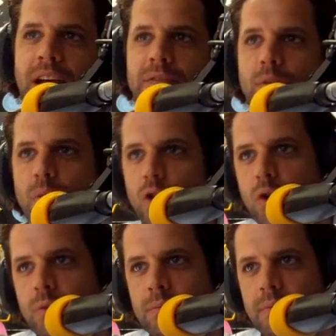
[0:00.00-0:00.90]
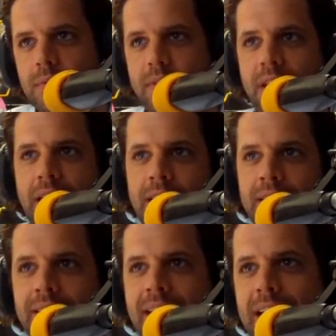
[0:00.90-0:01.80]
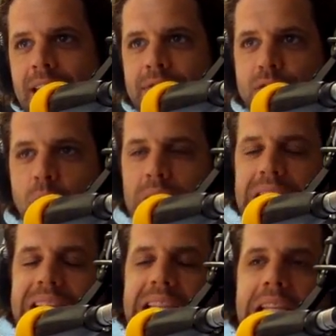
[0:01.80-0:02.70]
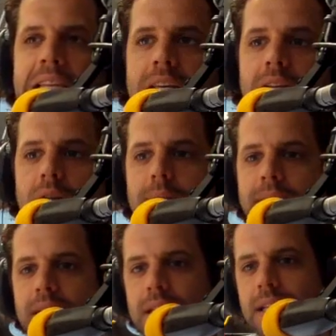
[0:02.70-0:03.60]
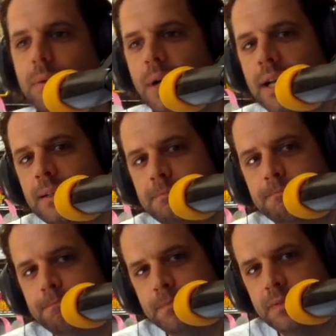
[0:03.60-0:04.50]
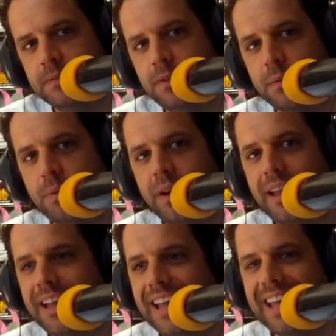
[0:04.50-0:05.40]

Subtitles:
you have a room, then that gives you a little bit of leeway for bringing